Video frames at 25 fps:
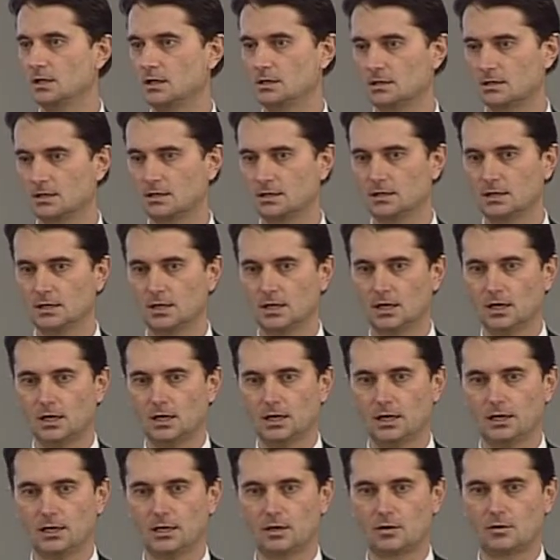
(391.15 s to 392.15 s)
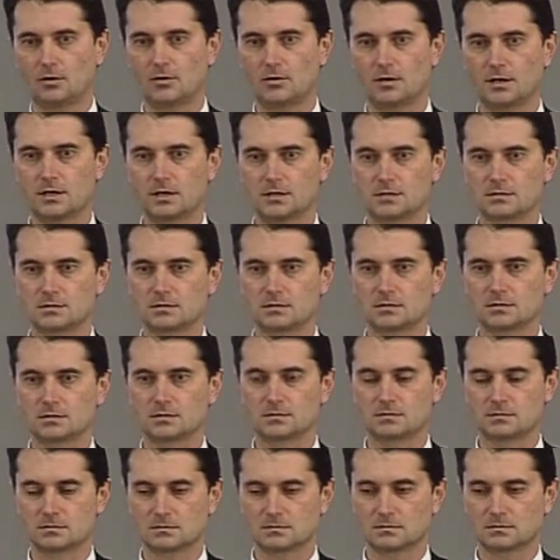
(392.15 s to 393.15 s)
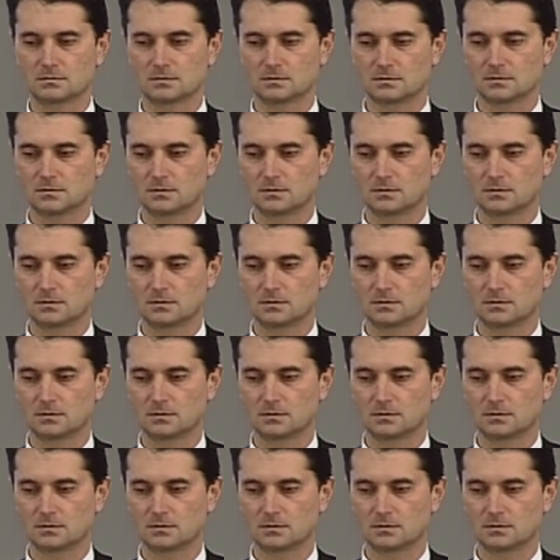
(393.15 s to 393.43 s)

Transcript: Russia is trying to